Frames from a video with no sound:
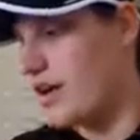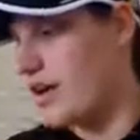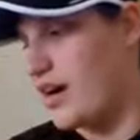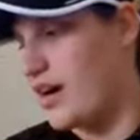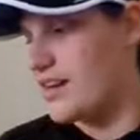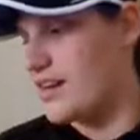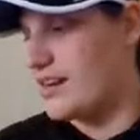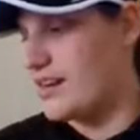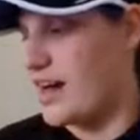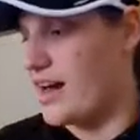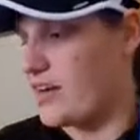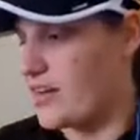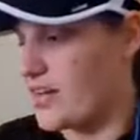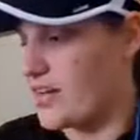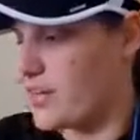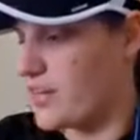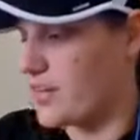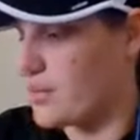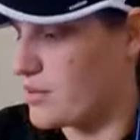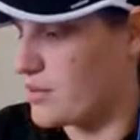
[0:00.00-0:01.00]
Alright, now
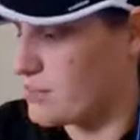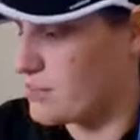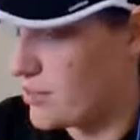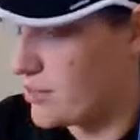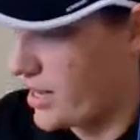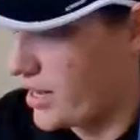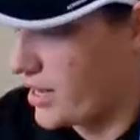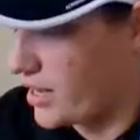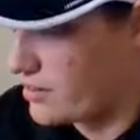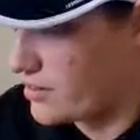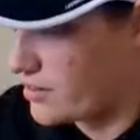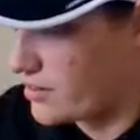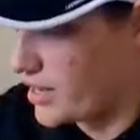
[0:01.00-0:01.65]
I can combine